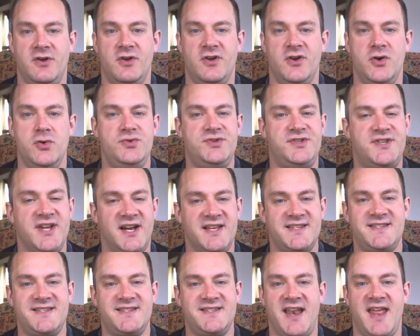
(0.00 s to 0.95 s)
who
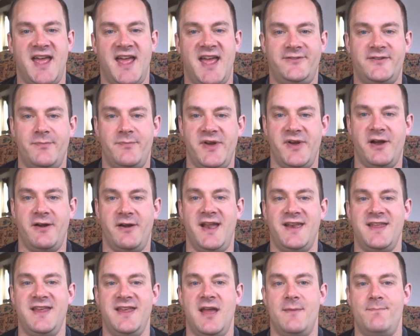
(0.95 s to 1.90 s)
does not have to bear
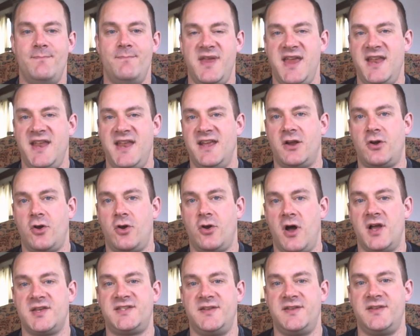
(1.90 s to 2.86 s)
any immediate
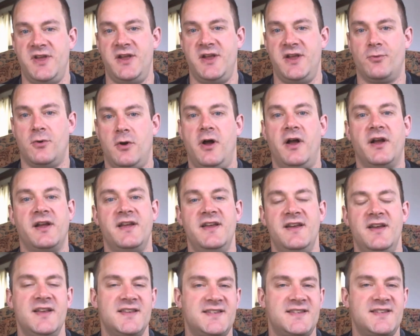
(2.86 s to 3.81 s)
cost of being wrong,
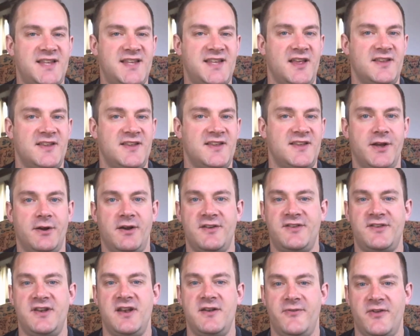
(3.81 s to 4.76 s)
says there is
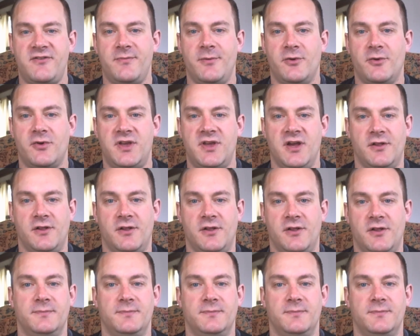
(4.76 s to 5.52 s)
an invisible killer?